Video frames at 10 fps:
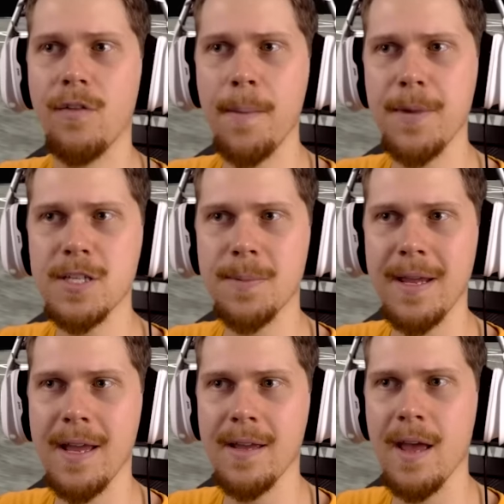Rump used to
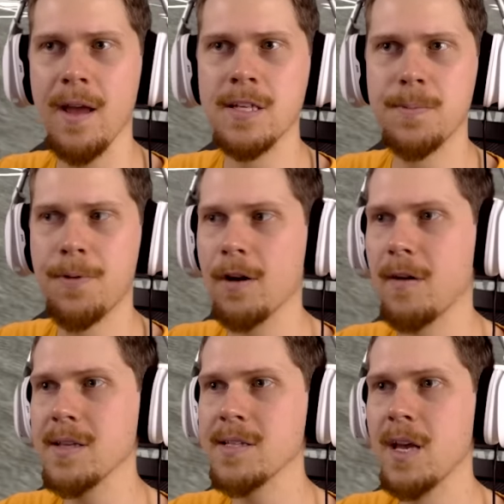be, yeah, yeah. To
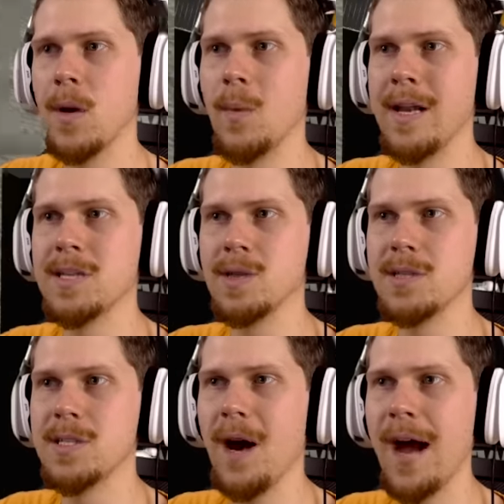progress, we need to
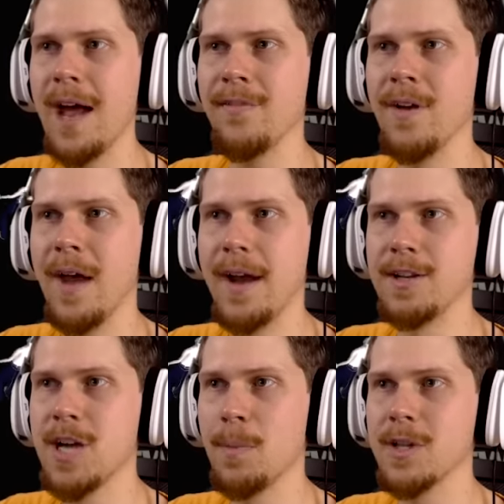dive
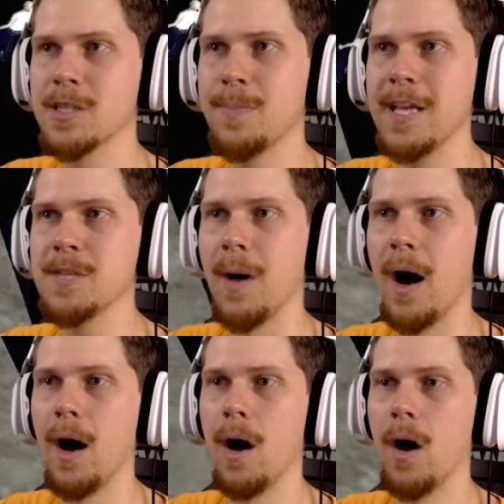and jump with
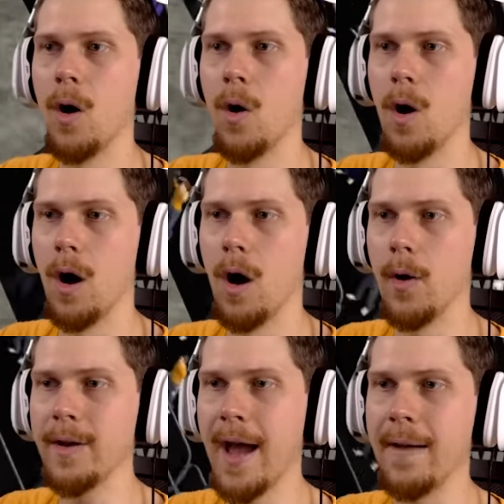spacebar.
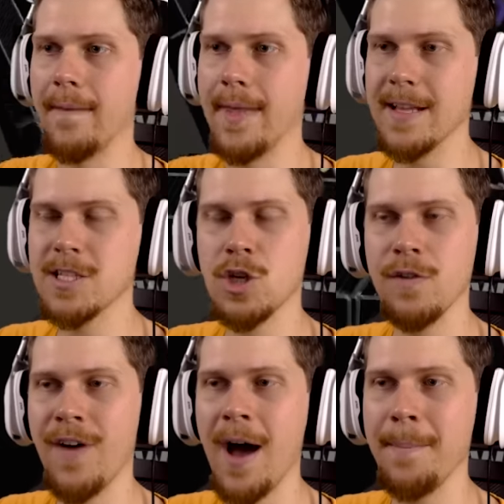Okay, that's
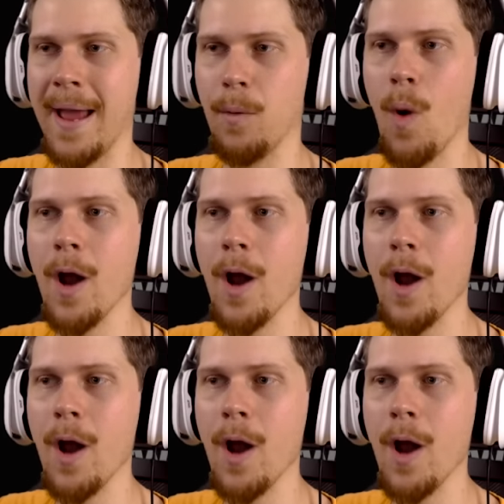too far, mate.